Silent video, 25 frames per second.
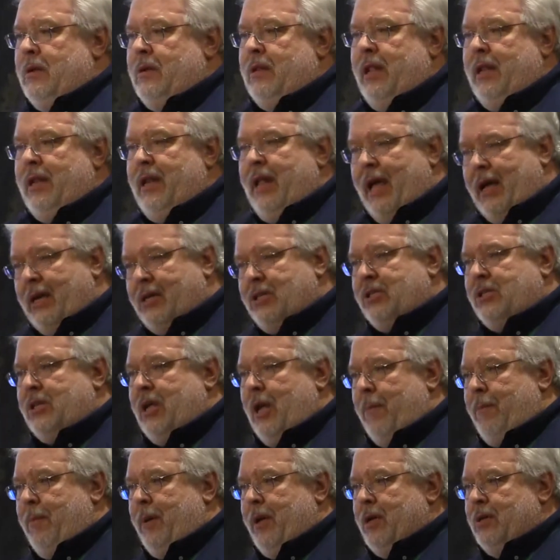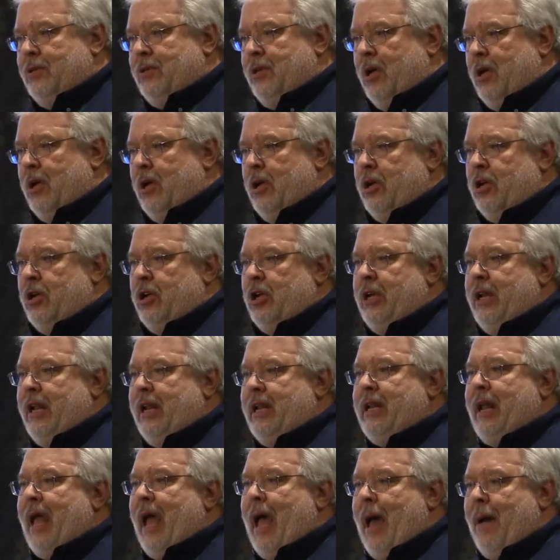The next step is you
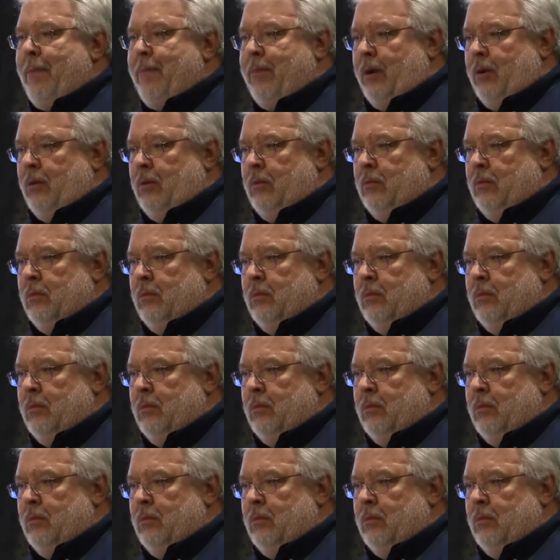need capital.